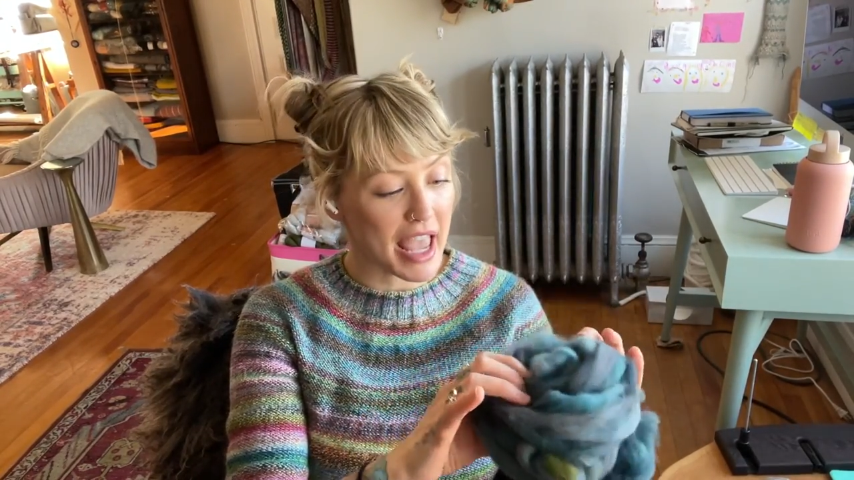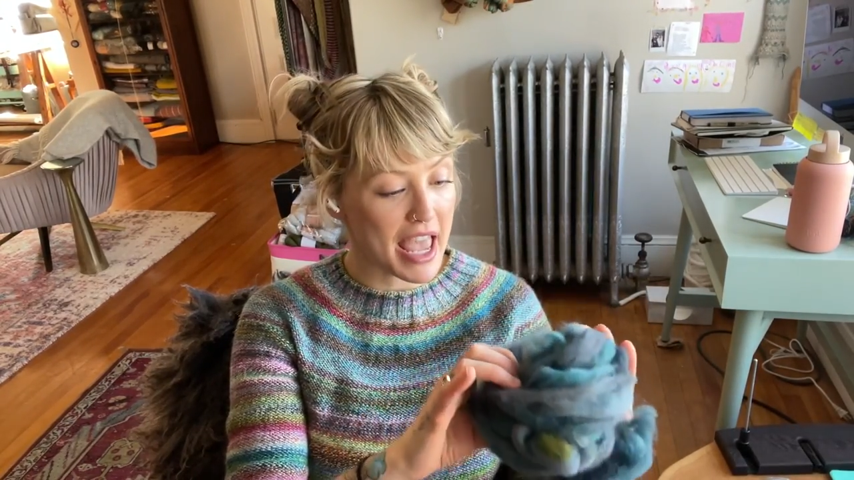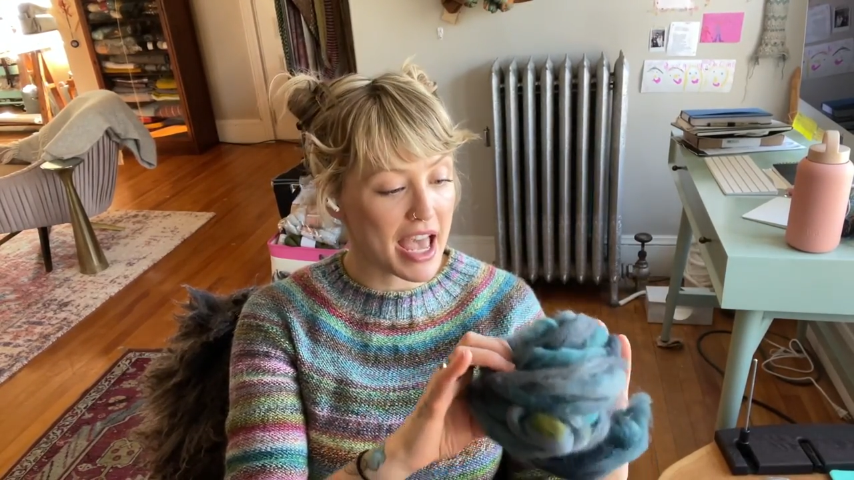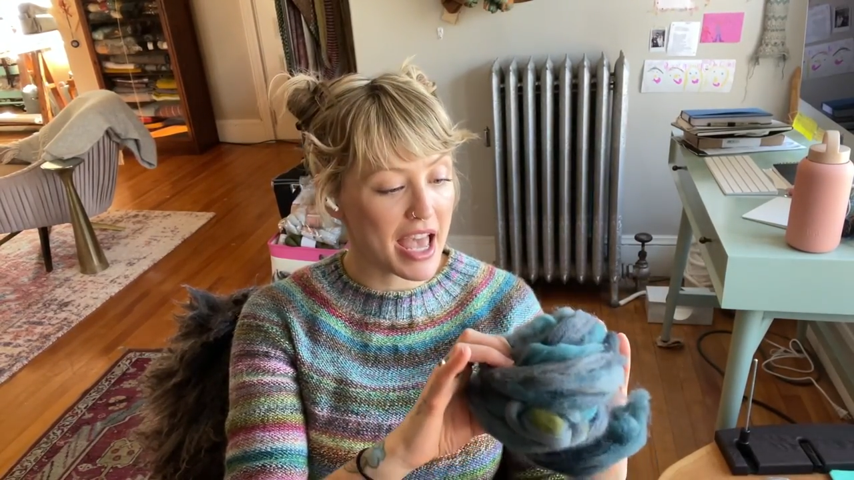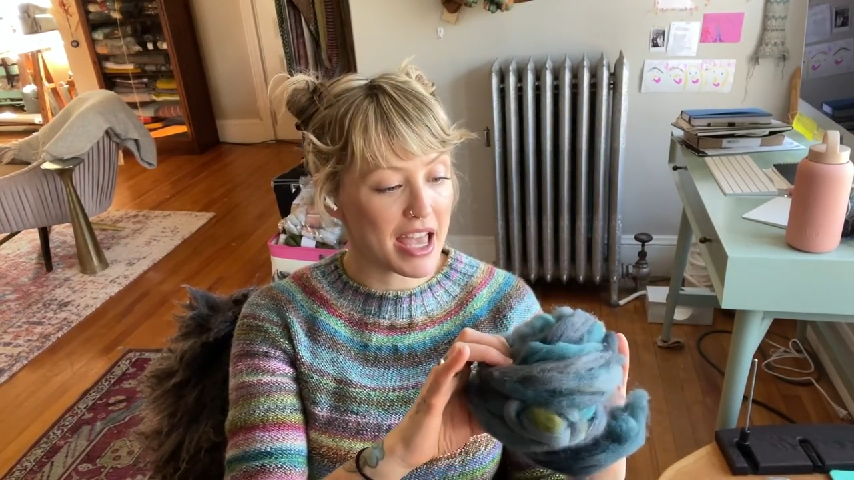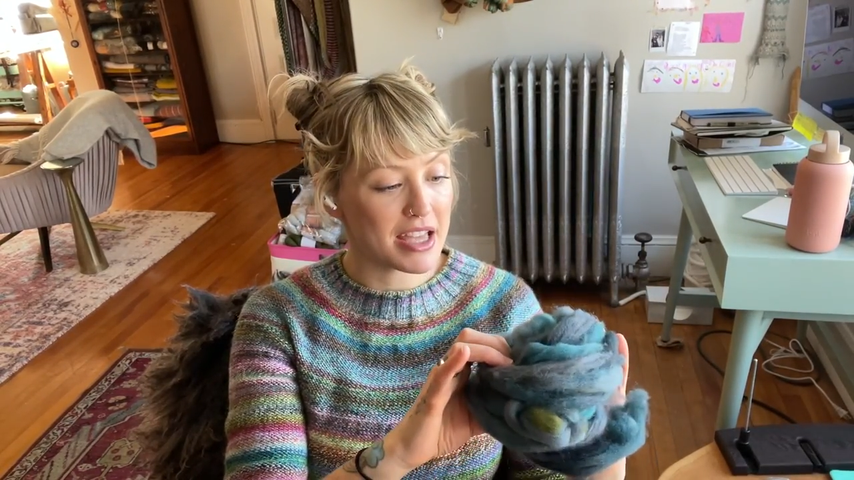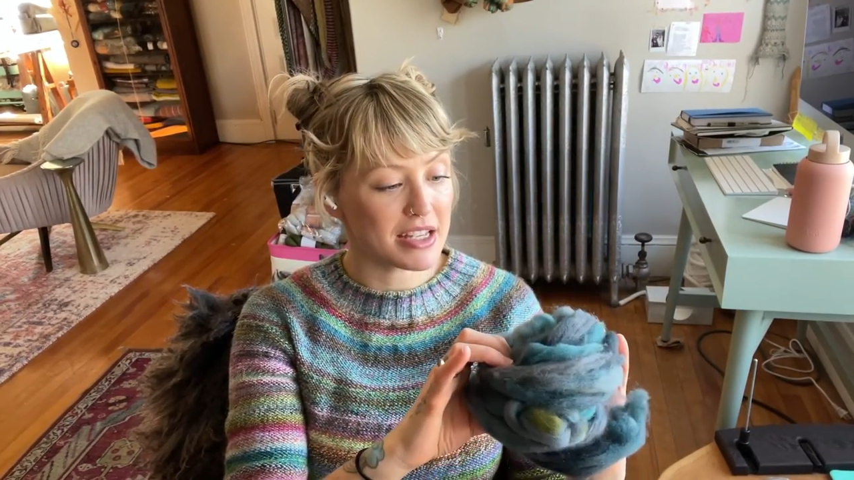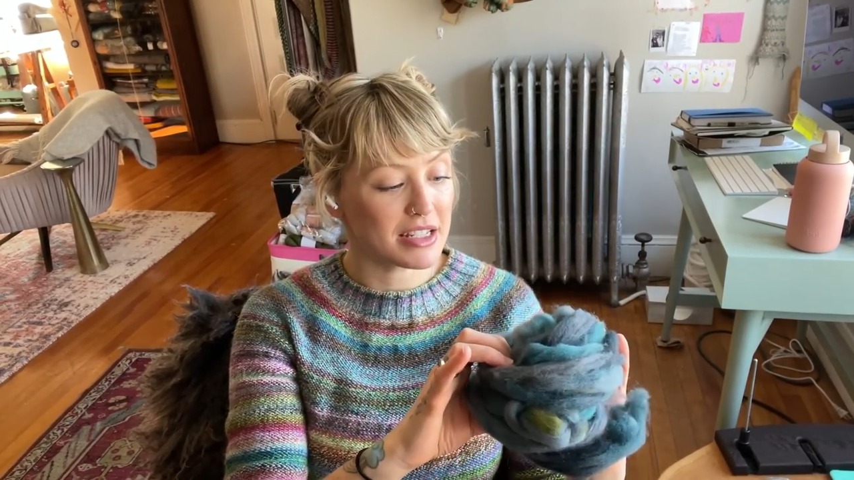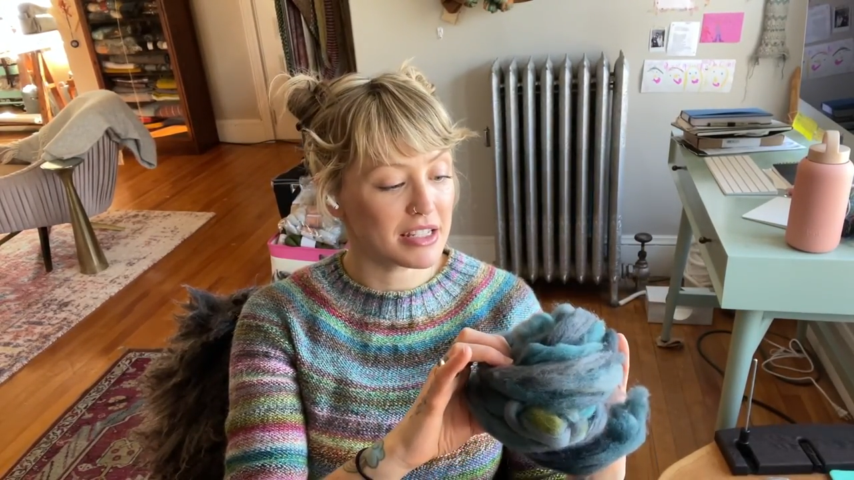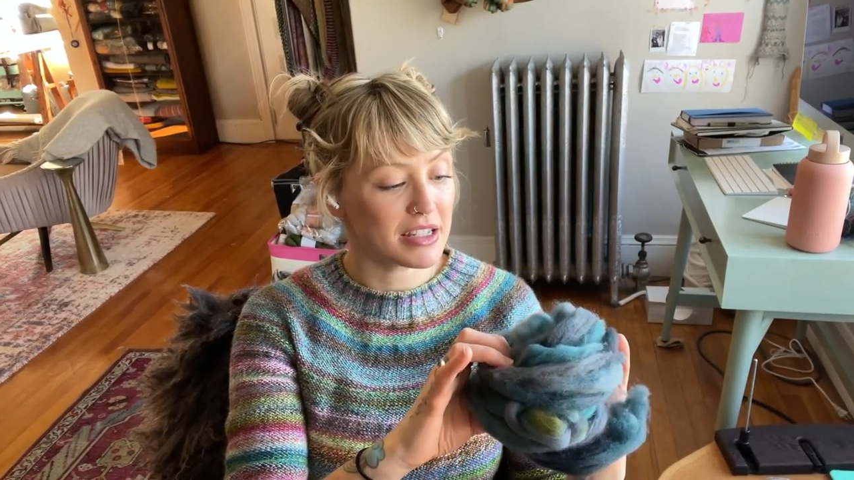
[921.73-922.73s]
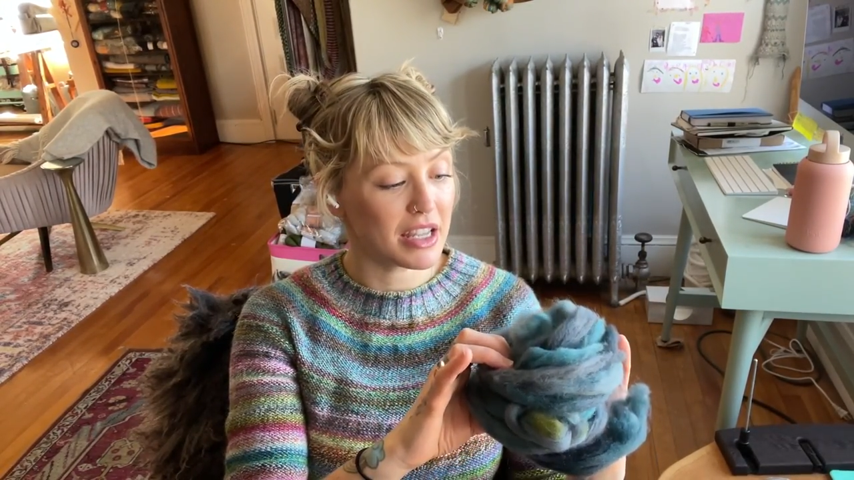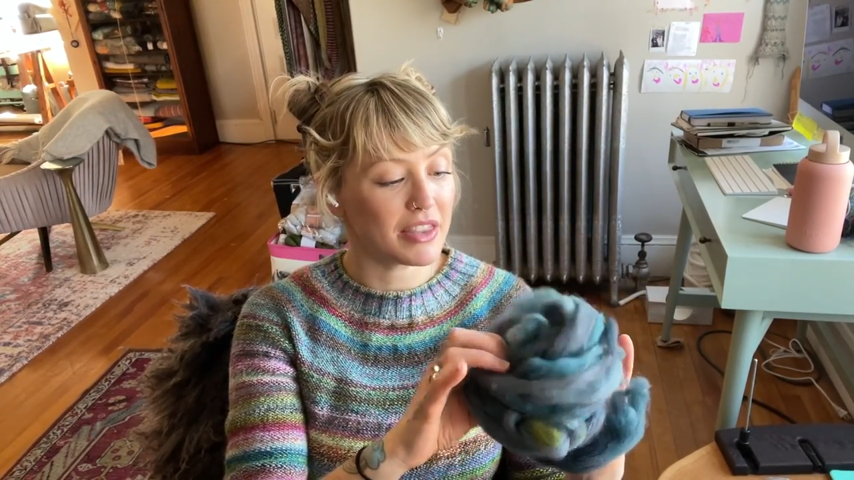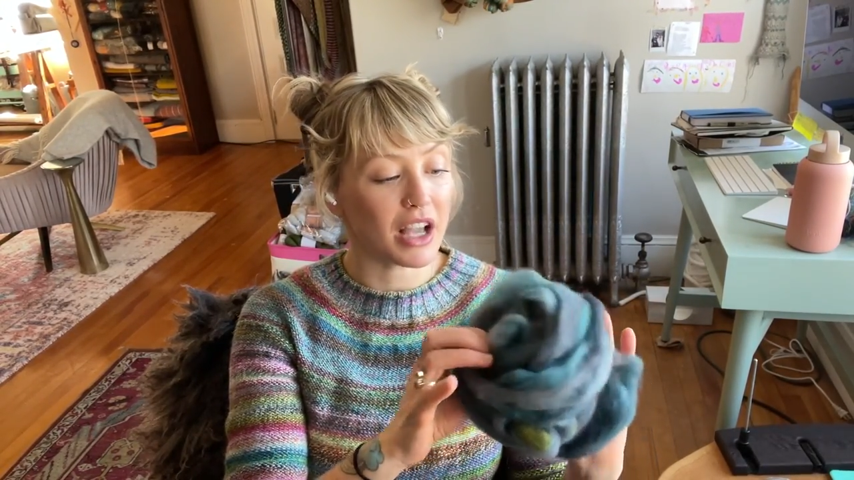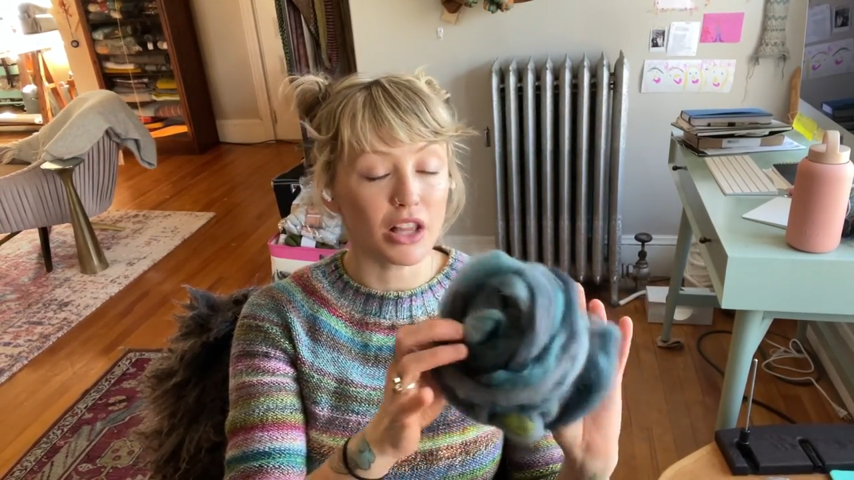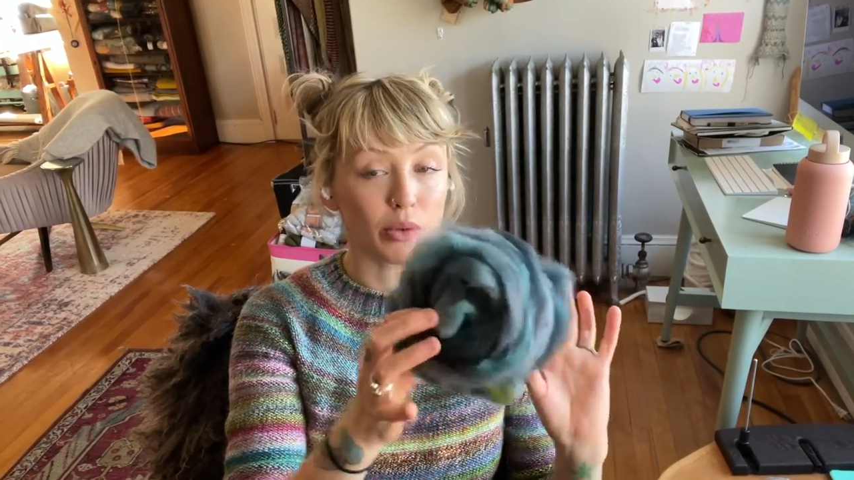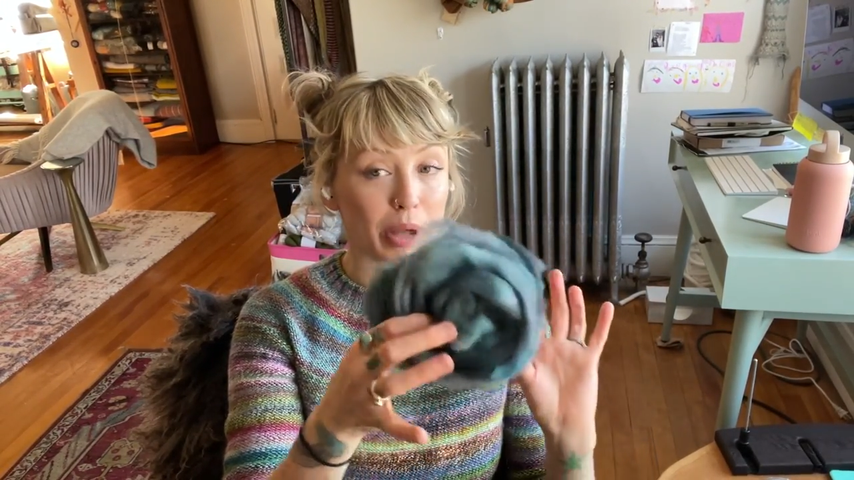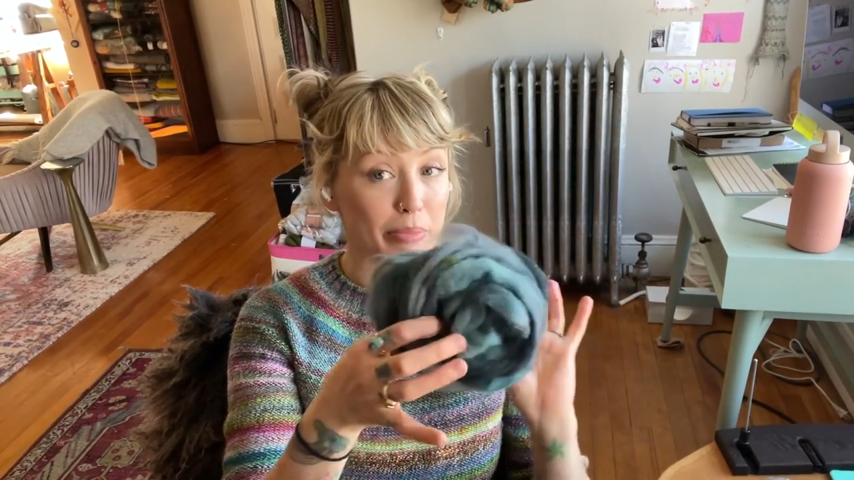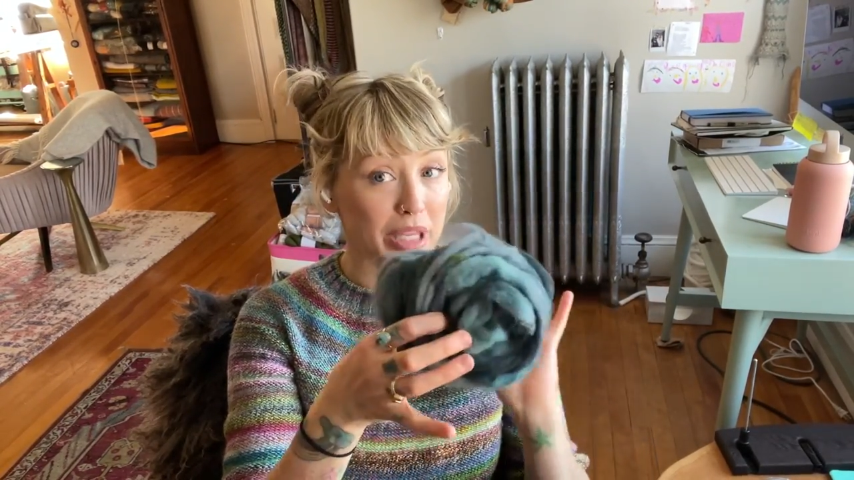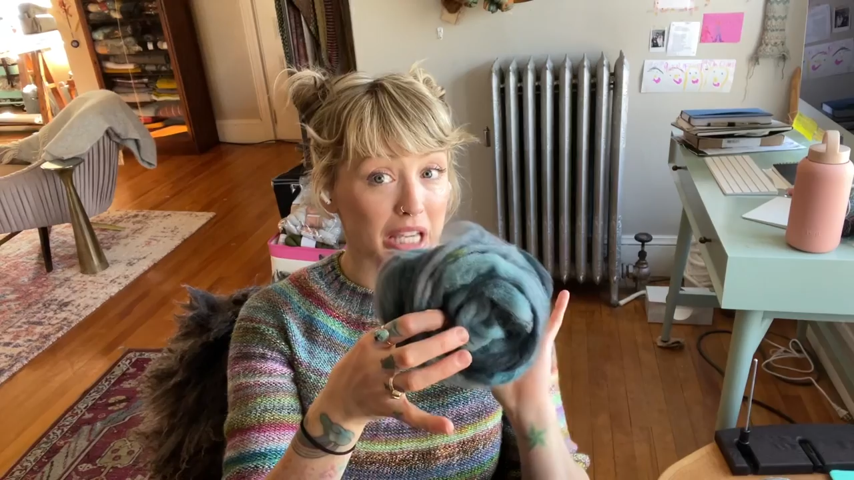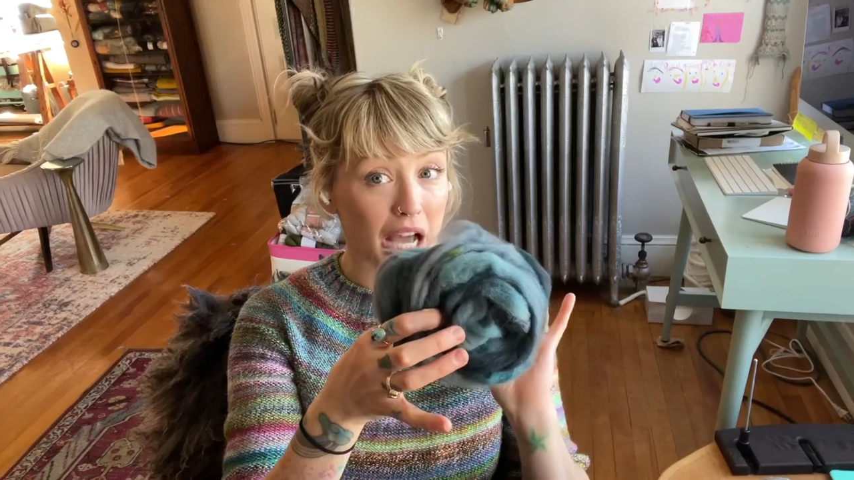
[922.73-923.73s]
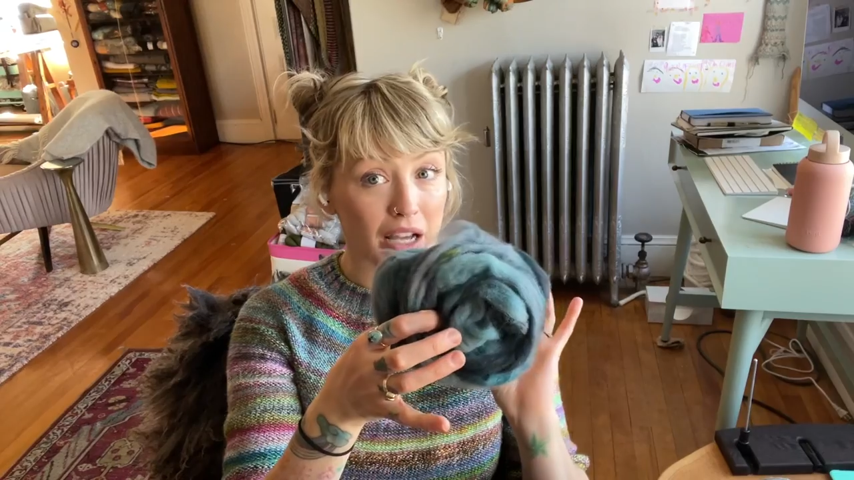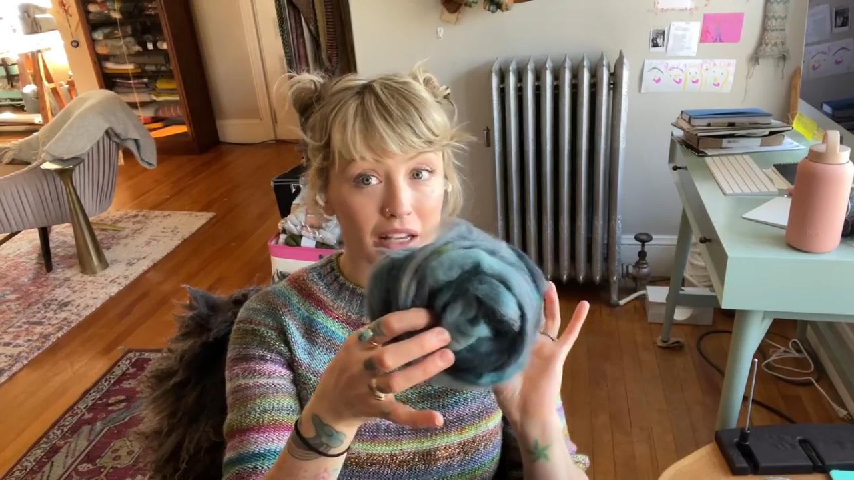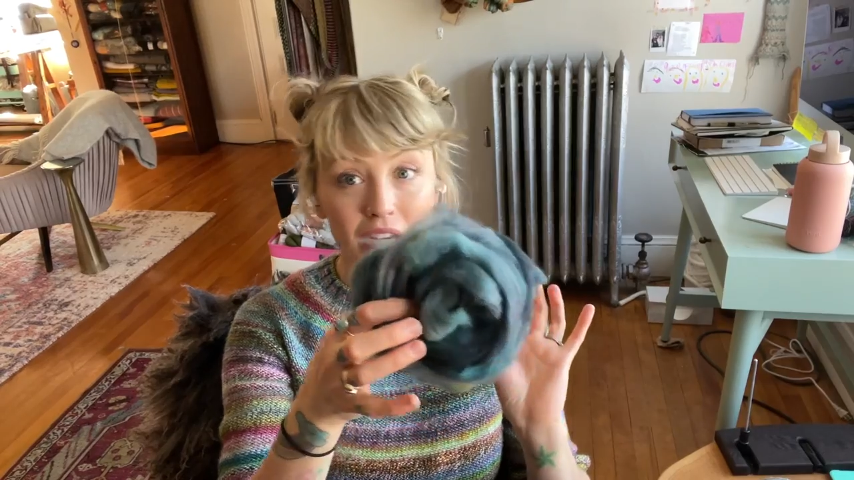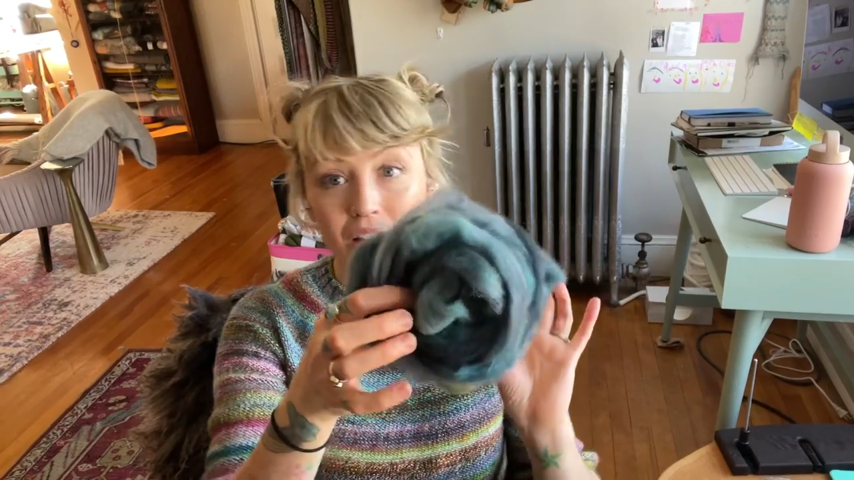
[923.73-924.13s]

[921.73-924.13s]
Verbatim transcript: and in the colorway Peacock.